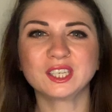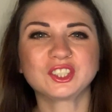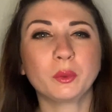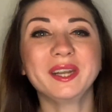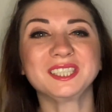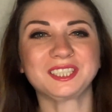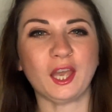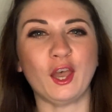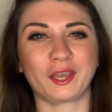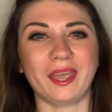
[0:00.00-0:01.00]
So in a
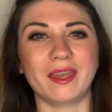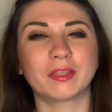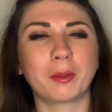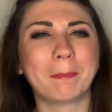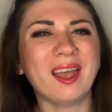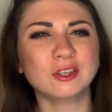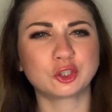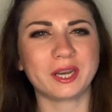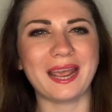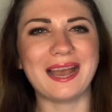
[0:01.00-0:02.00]
circuit, the
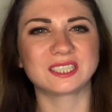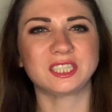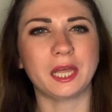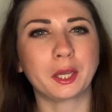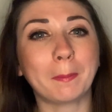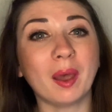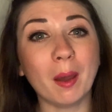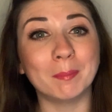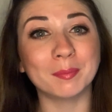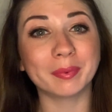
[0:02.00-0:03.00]
battery acts like a
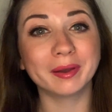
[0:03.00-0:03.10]
pump.